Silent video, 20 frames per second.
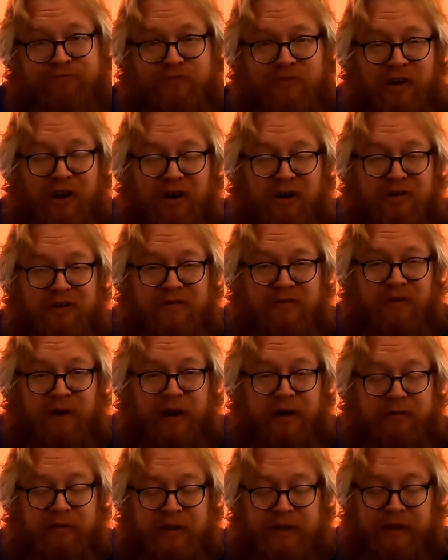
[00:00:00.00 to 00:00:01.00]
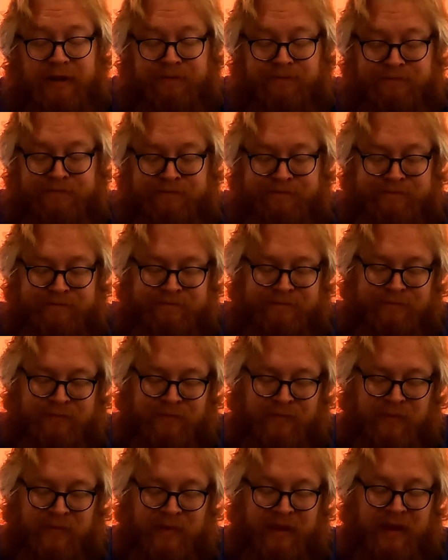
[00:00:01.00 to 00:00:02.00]
Not hard to find, really.
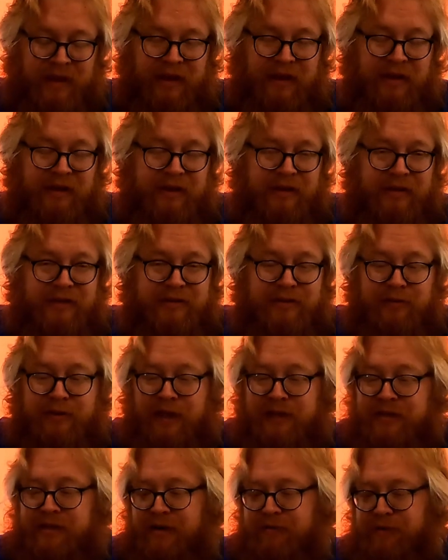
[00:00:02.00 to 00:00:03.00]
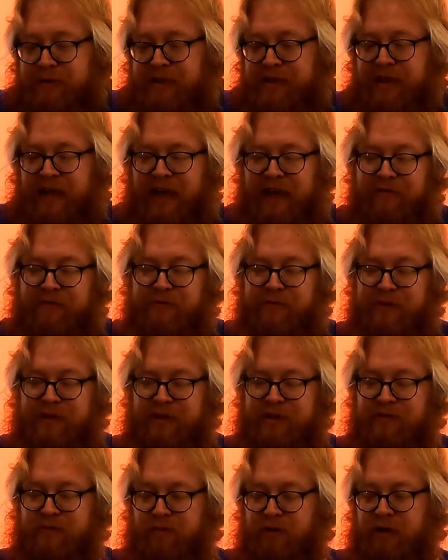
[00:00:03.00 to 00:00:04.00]
So that's everything I have for
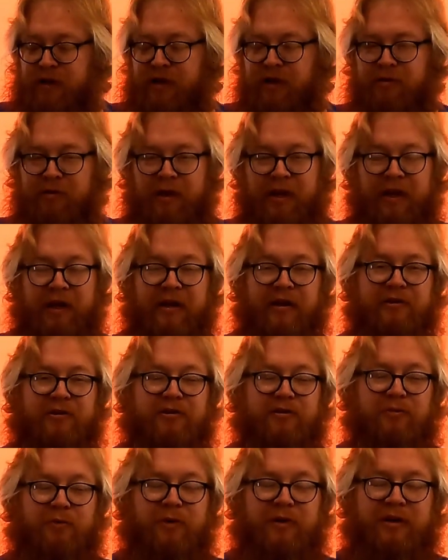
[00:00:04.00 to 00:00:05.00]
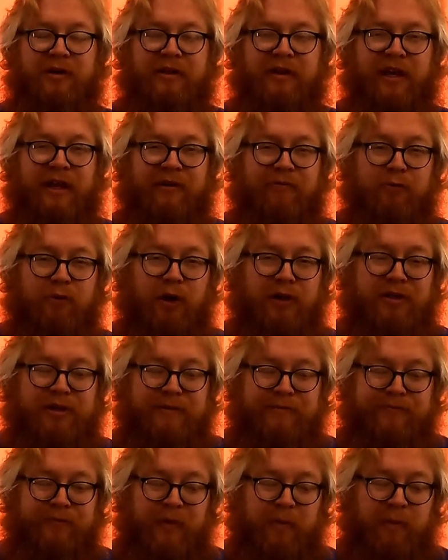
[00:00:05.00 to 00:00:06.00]
this video, and I just want to thank you for
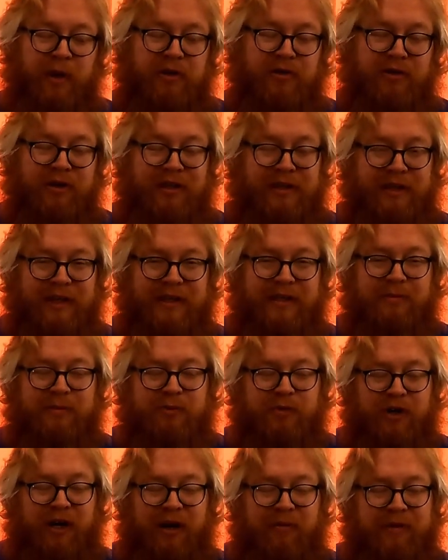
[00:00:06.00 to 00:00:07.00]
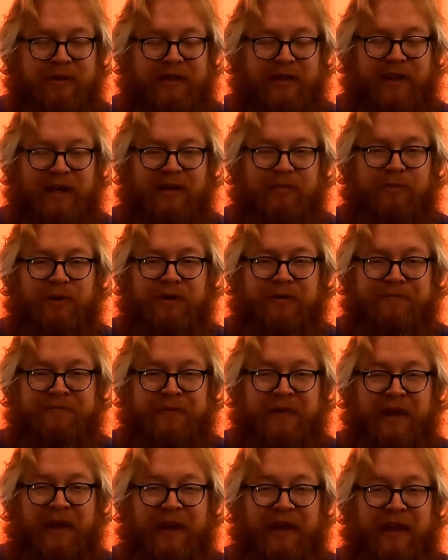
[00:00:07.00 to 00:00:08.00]
watching. Make sure you hit that subscribe and the like
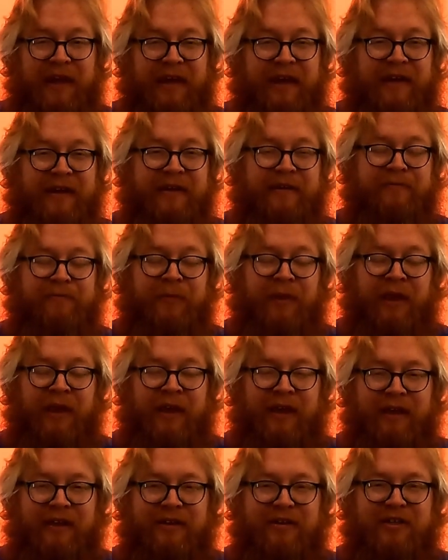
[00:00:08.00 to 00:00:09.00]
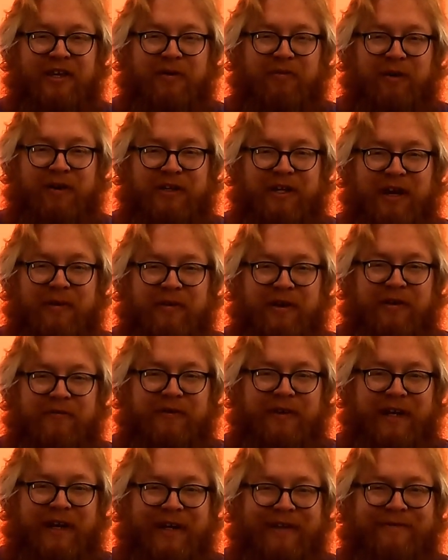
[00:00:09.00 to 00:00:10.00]
button, and just keep on gaming
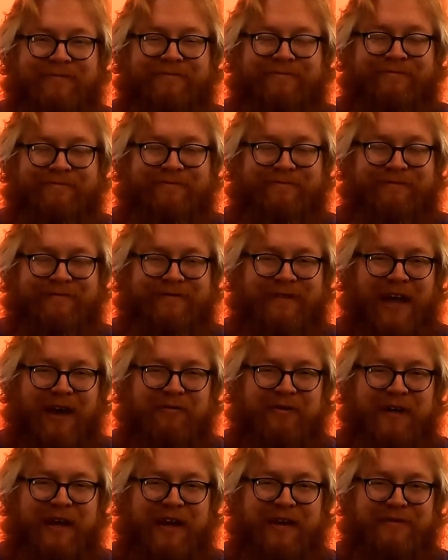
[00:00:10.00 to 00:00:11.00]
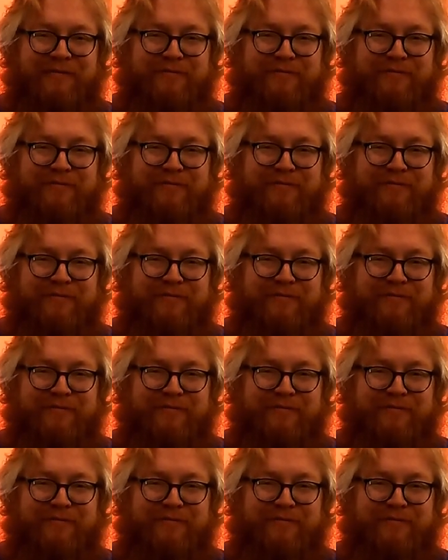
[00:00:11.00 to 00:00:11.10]
every day. Have a good day.